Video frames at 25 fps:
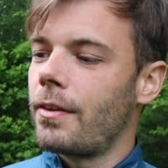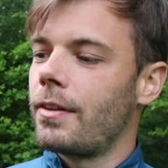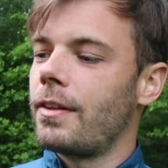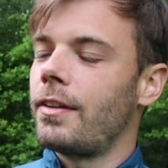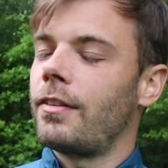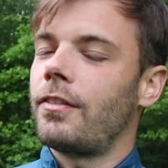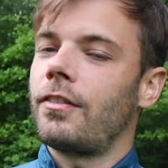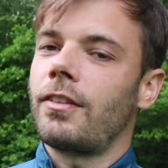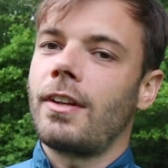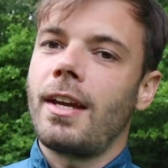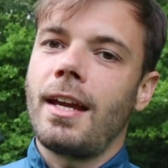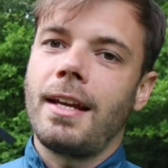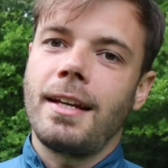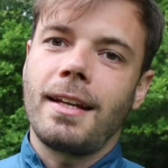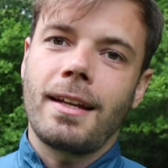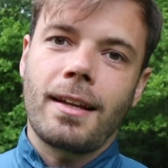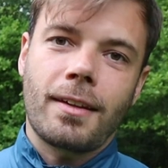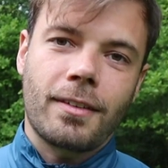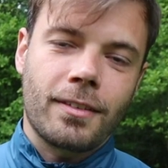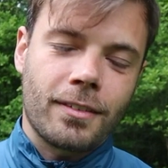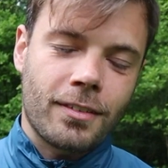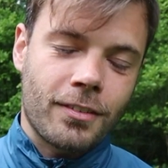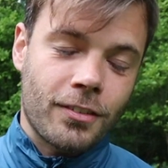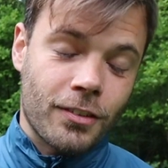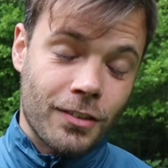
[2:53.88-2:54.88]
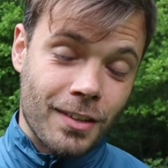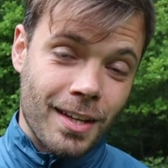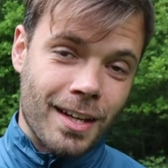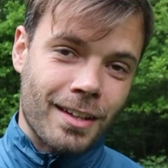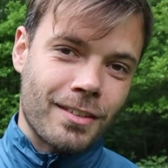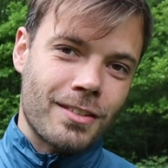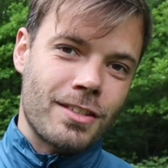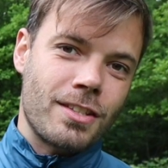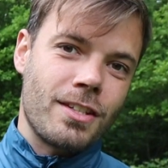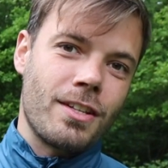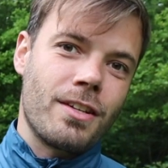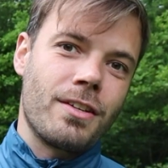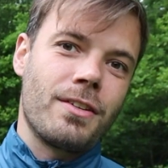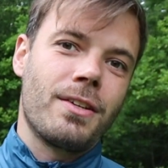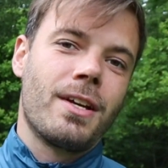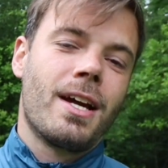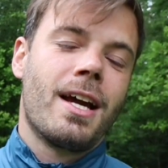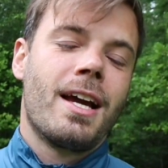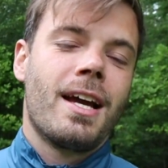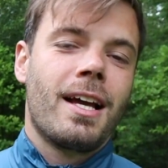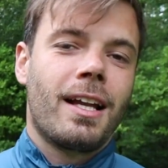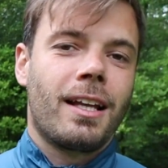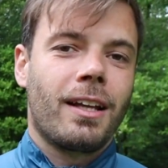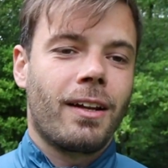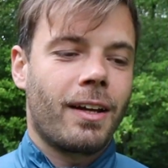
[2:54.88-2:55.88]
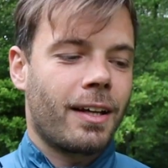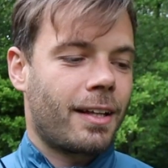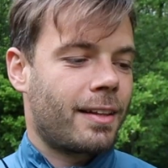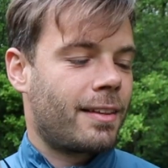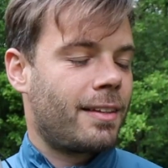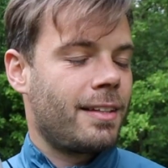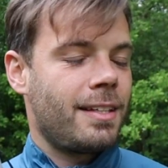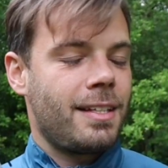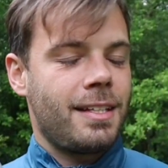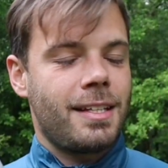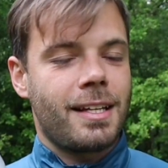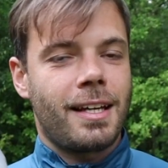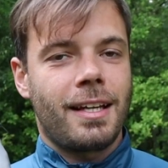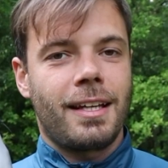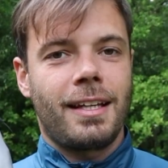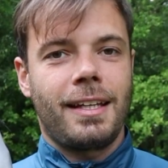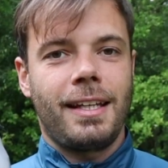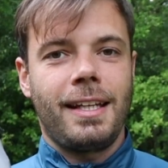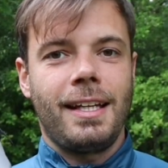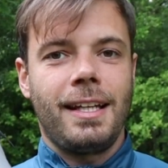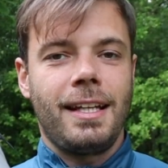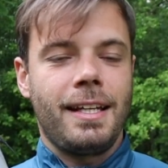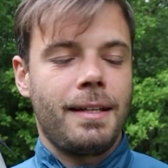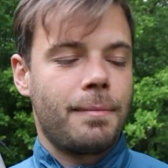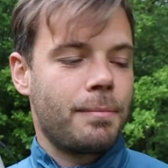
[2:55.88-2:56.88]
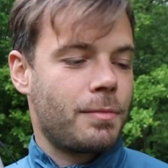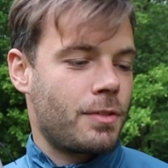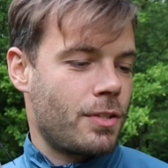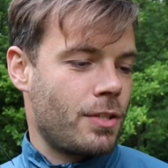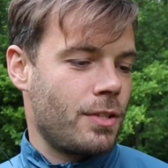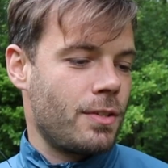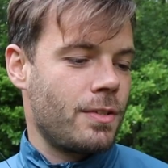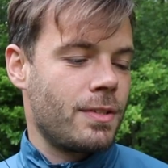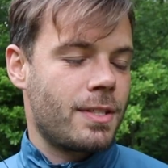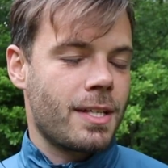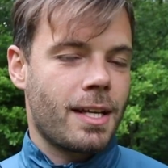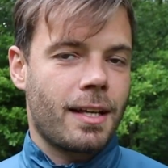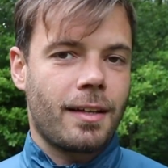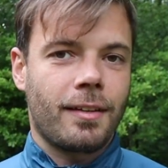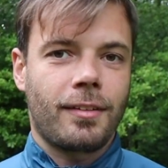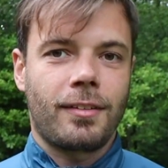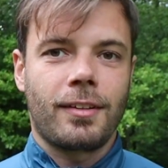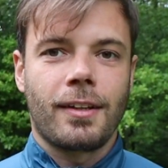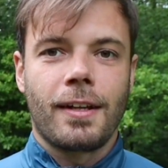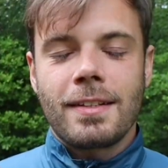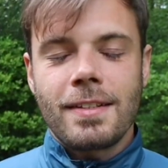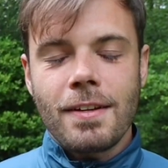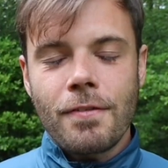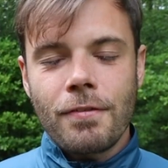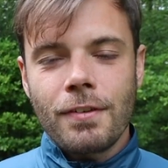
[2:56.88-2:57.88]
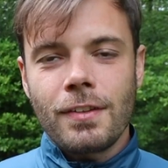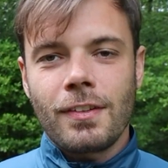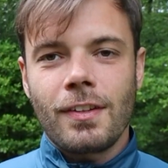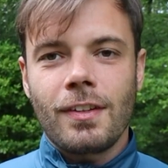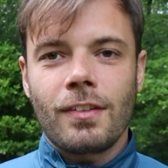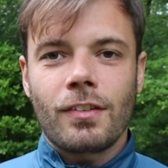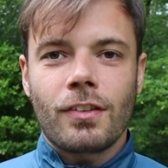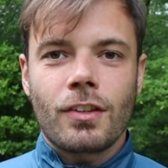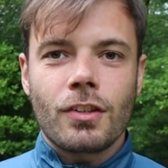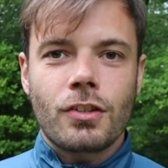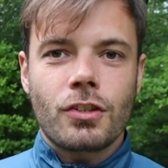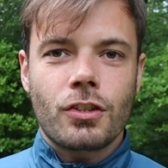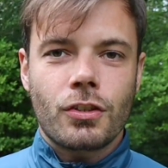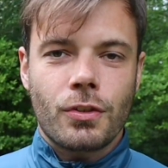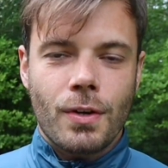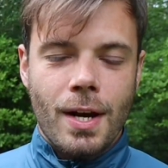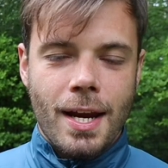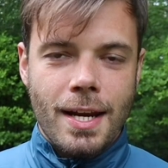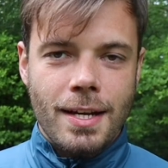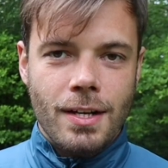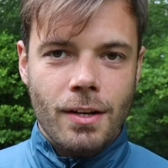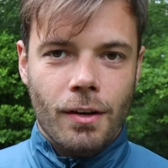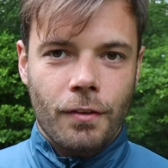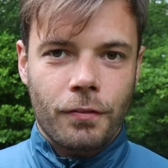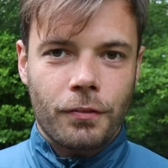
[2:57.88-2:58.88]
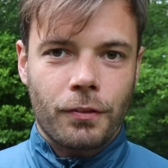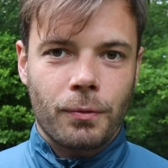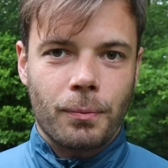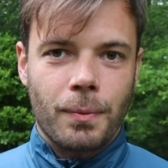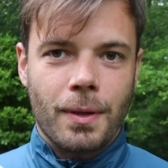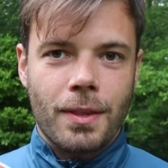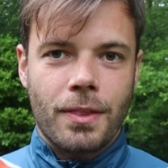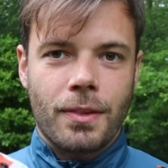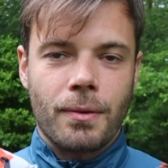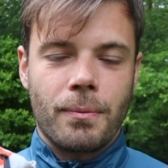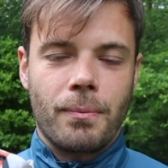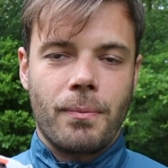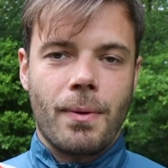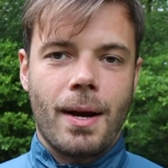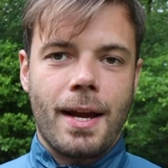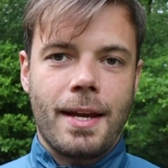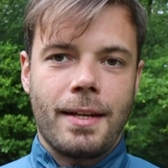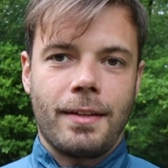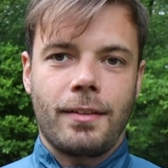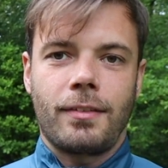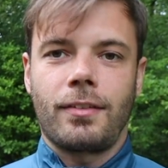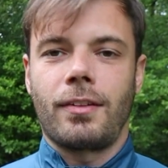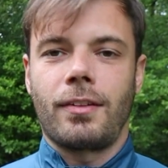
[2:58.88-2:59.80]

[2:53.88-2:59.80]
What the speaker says: on your skin, it doesn't stick to you like the Helium 2 does. The difference is the trade-offs with the weight.